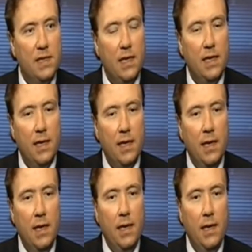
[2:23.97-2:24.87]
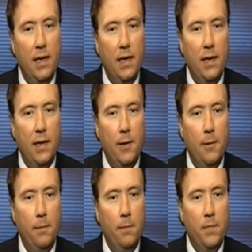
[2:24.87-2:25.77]
Uh,
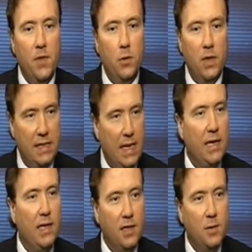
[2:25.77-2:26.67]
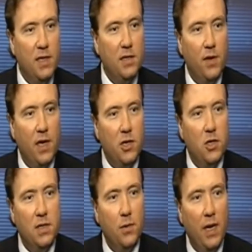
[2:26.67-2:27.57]
um, to exactly the
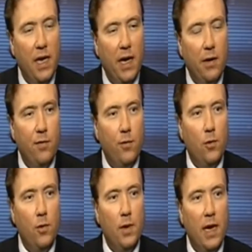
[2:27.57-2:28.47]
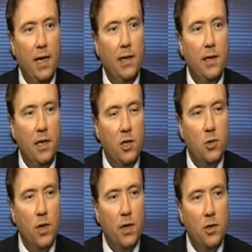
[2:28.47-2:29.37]
specifications that we had for handling each
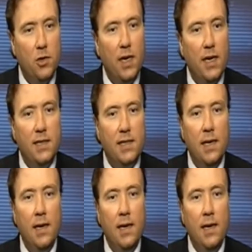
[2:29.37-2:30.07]
one of the trades.